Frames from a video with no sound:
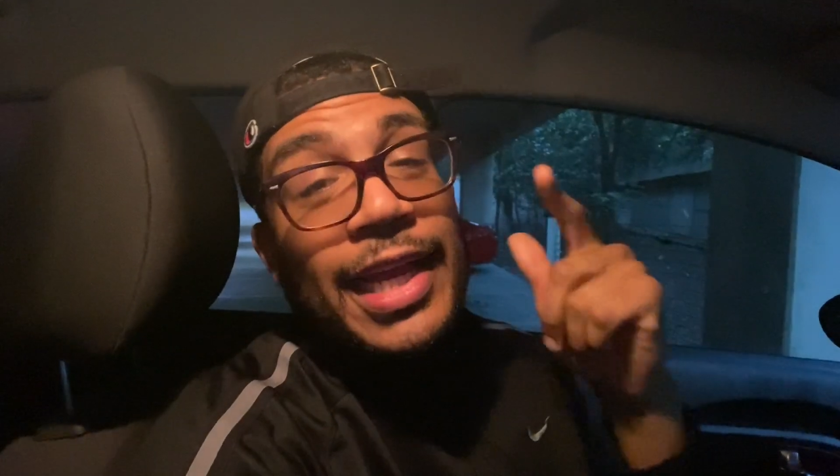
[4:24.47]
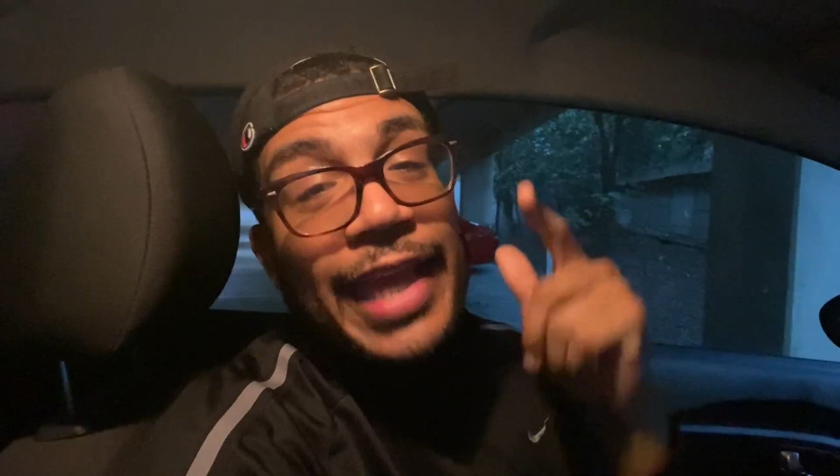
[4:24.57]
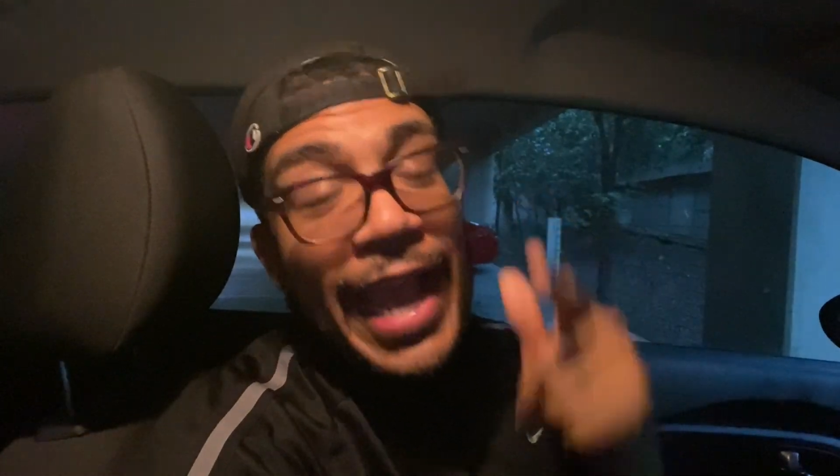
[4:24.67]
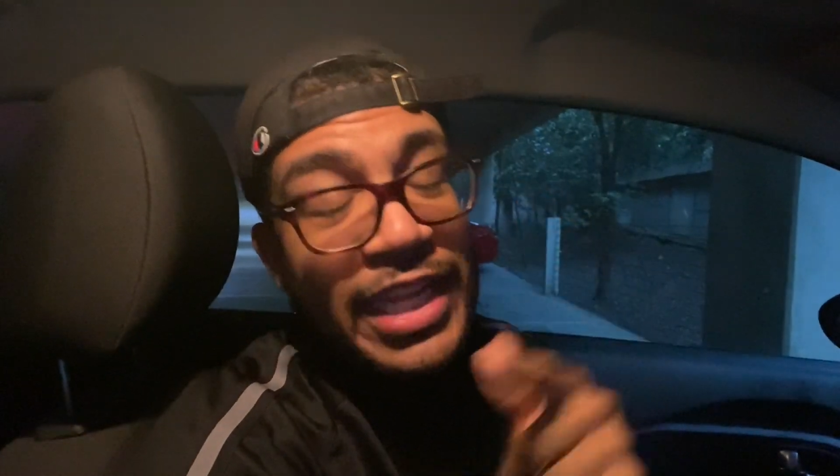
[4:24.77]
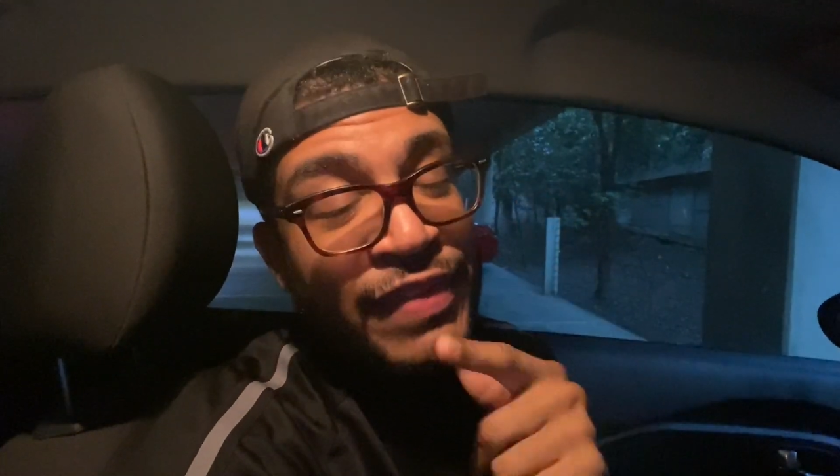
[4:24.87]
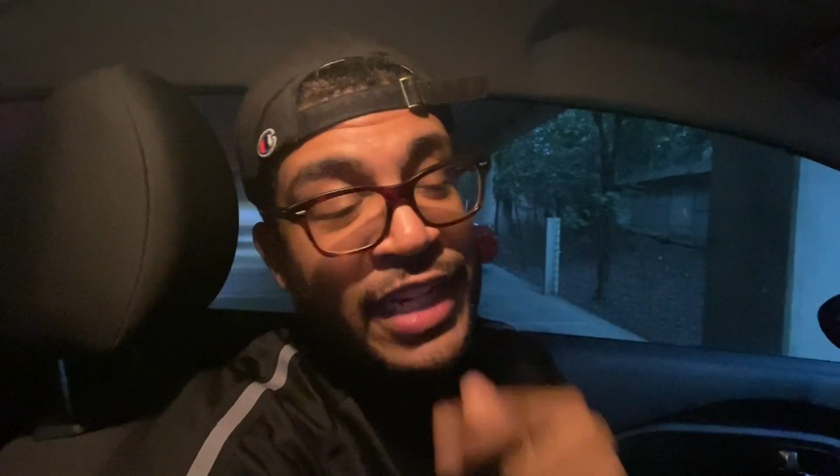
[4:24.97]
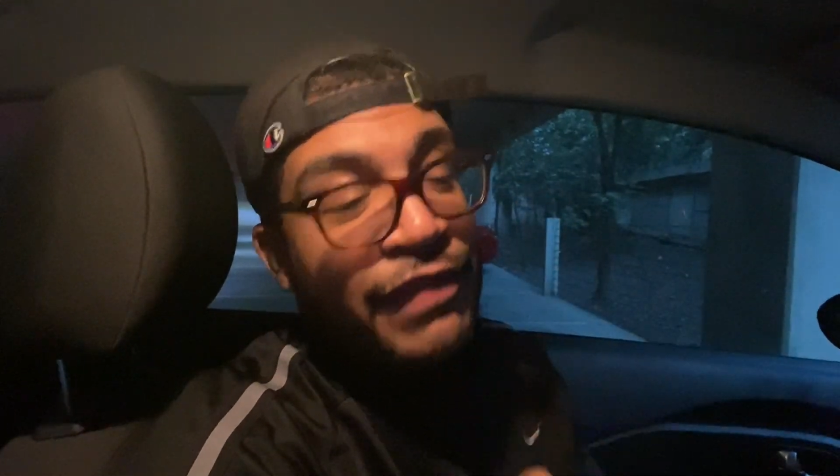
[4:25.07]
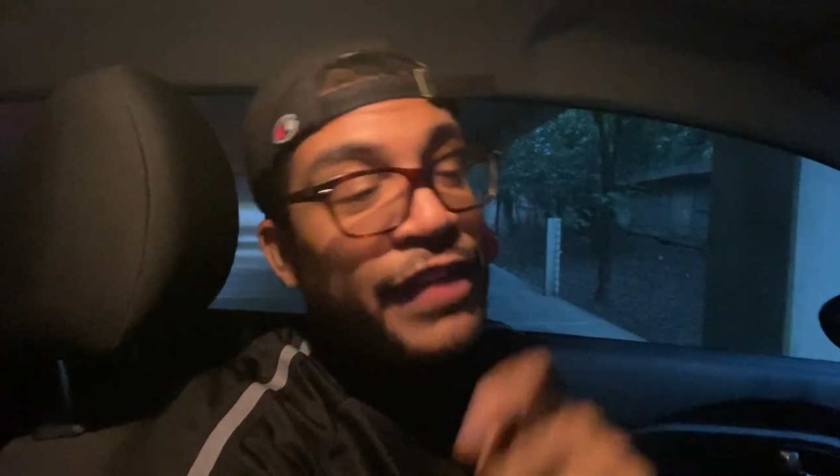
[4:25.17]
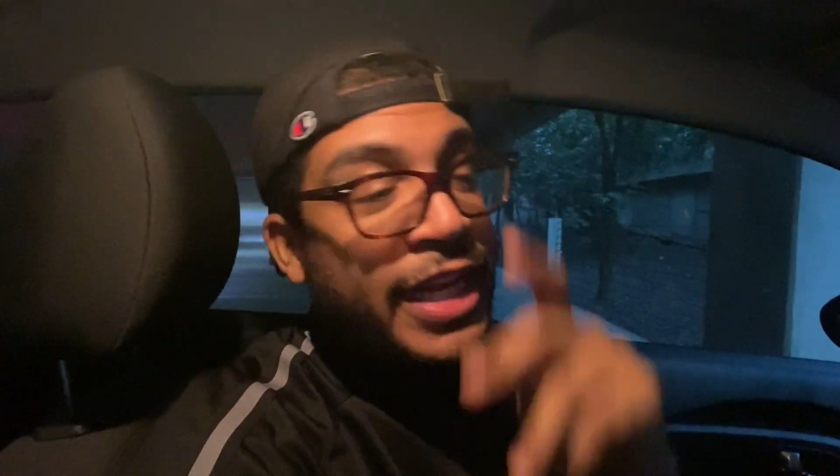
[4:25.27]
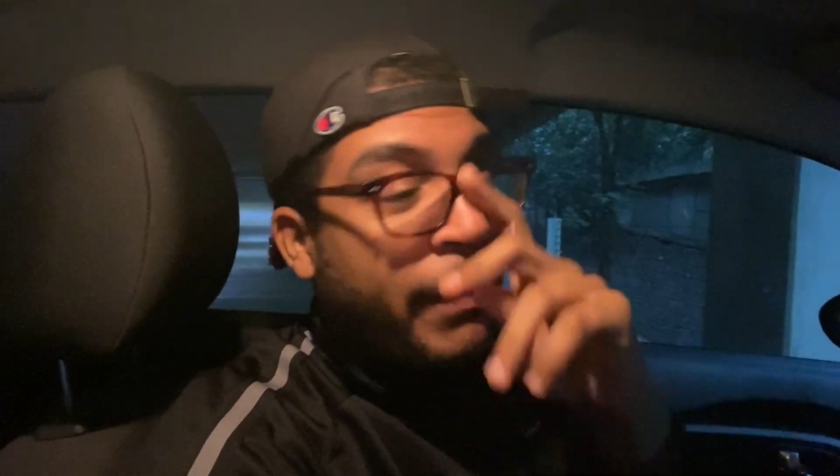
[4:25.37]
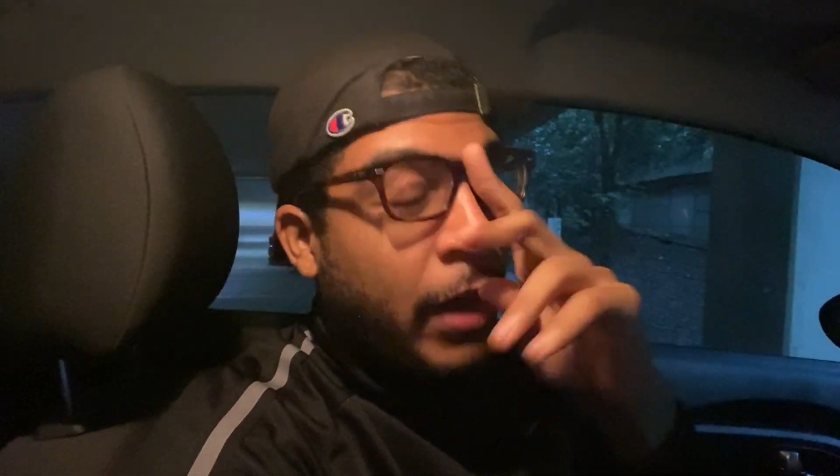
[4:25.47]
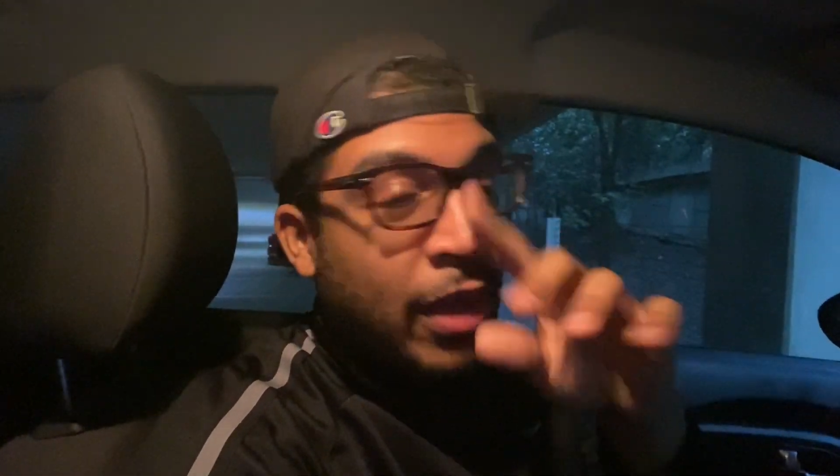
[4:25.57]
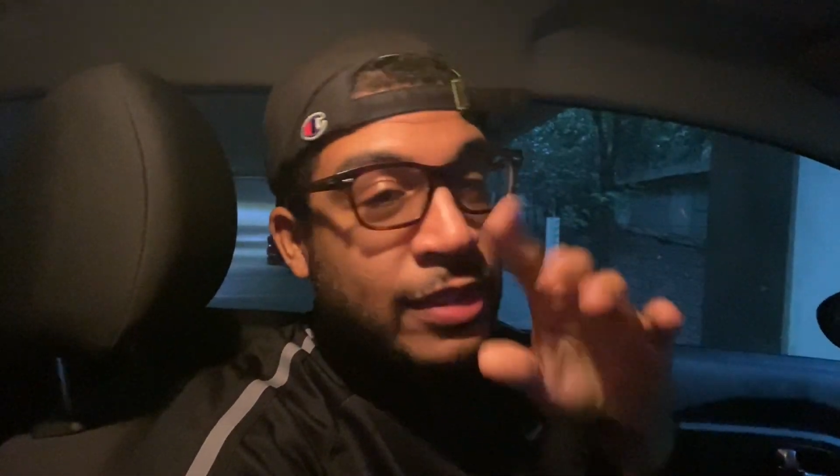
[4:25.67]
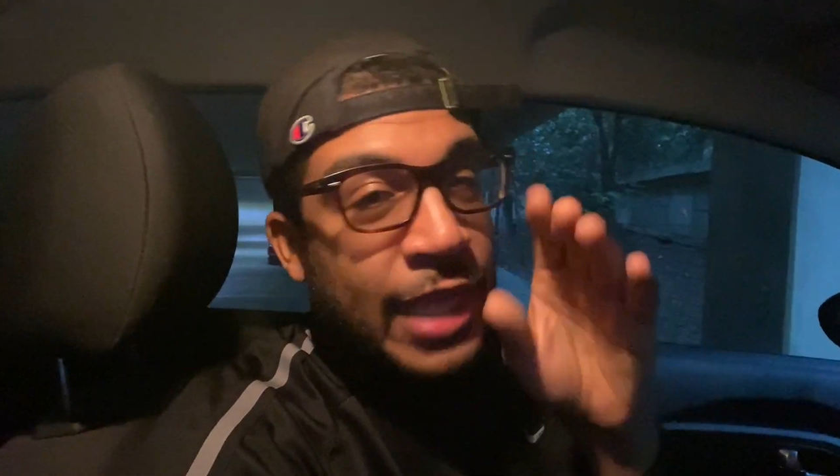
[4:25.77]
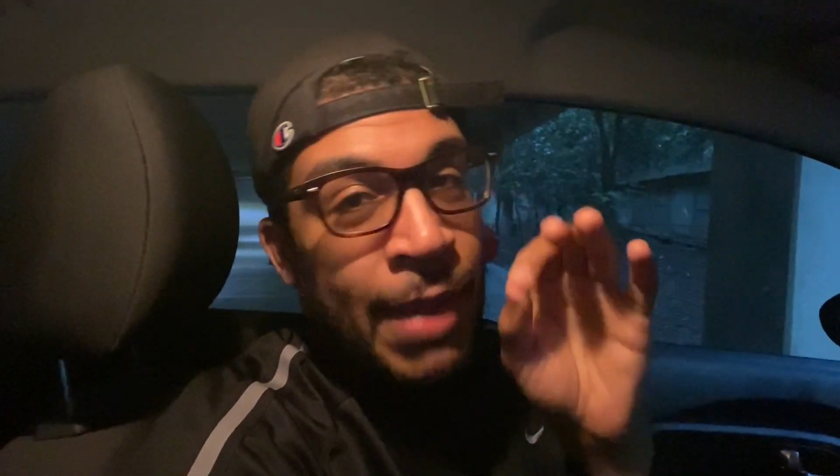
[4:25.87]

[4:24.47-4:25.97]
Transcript: catch 50-50 balls.